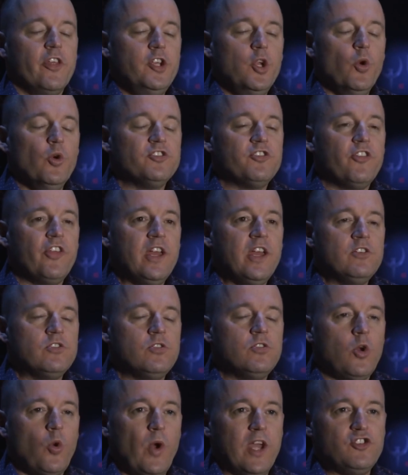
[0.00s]
The newest thing
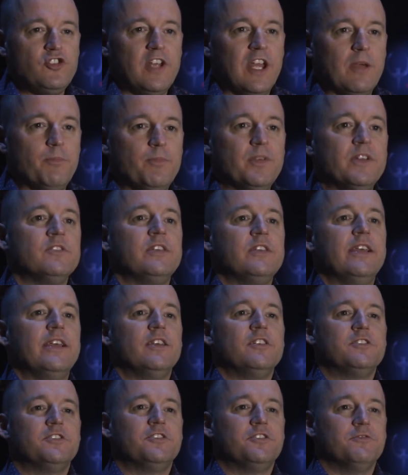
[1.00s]
to Quake Champions
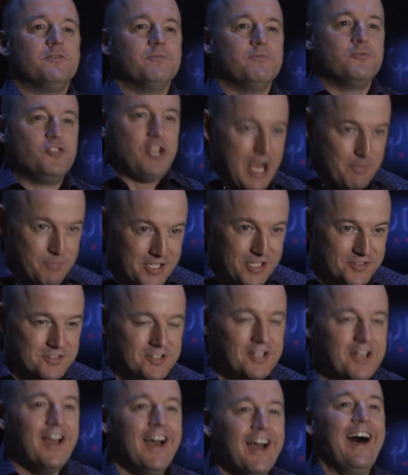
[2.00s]
is Champions.
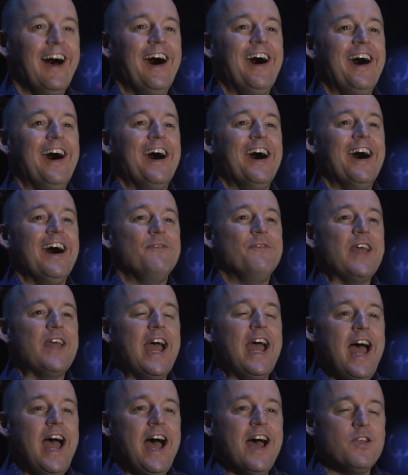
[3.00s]

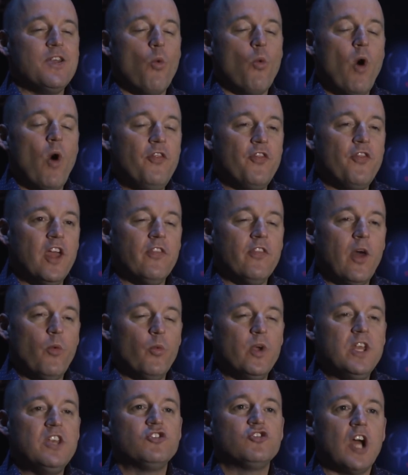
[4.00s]
And one thing
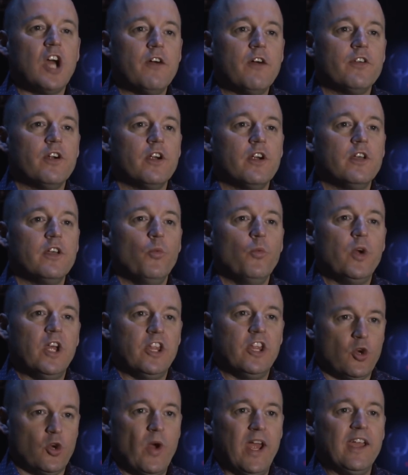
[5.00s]
that we discovered
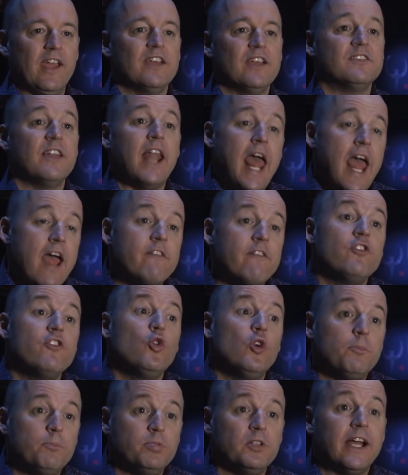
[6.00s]
with Quake is that
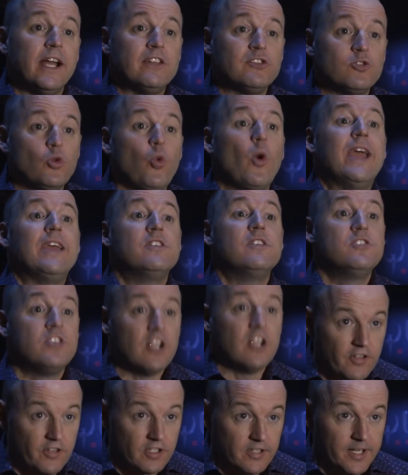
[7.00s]
everyone plays Quake
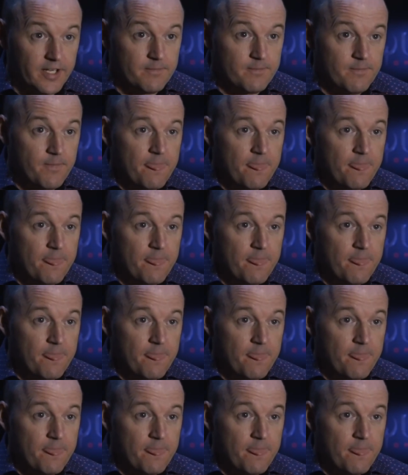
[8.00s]
differently.